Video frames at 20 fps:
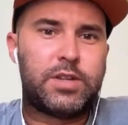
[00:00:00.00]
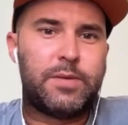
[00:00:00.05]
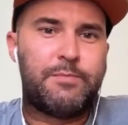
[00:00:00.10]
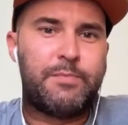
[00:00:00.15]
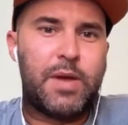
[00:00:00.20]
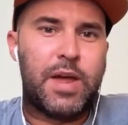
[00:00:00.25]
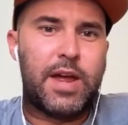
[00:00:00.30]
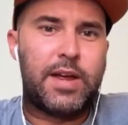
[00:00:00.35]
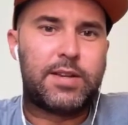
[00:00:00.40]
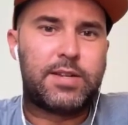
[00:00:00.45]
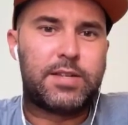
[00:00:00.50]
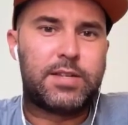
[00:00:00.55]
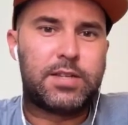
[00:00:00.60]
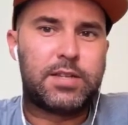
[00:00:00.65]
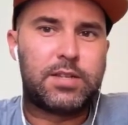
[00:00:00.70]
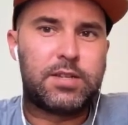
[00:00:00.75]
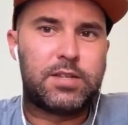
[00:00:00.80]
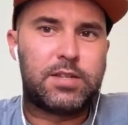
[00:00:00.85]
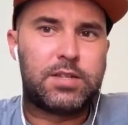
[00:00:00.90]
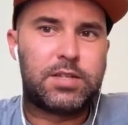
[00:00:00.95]
the best
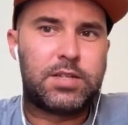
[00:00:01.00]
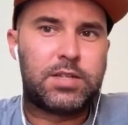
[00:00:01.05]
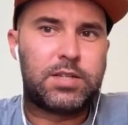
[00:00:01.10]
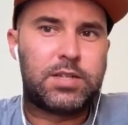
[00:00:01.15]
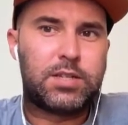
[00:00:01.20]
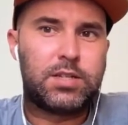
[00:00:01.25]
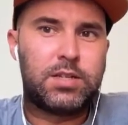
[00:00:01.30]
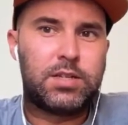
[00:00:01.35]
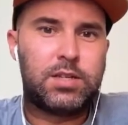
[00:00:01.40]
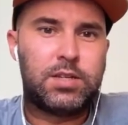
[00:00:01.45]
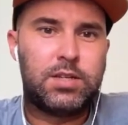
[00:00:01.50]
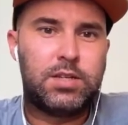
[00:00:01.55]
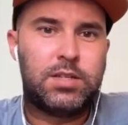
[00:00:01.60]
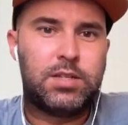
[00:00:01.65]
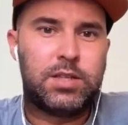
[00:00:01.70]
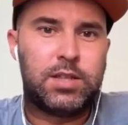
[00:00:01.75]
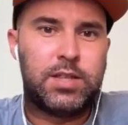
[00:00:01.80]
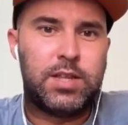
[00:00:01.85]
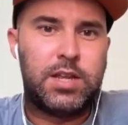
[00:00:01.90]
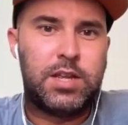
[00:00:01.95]
is
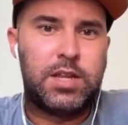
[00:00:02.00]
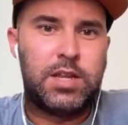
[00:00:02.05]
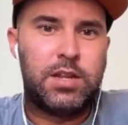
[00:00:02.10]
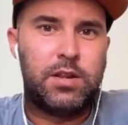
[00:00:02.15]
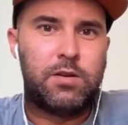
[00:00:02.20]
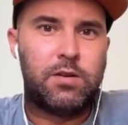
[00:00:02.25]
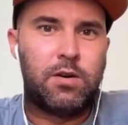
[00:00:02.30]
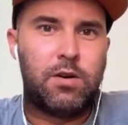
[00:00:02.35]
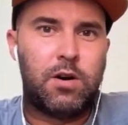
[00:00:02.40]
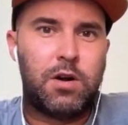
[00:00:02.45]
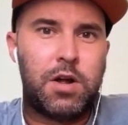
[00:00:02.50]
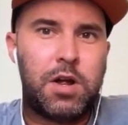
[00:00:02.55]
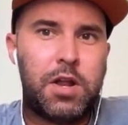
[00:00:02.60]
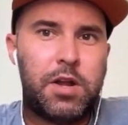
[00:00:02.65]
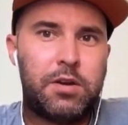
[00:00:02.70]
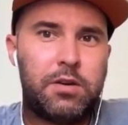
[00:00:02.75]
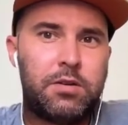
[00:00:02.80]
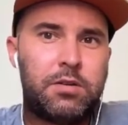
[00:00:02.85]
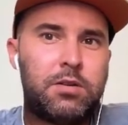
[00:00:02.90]
leaning on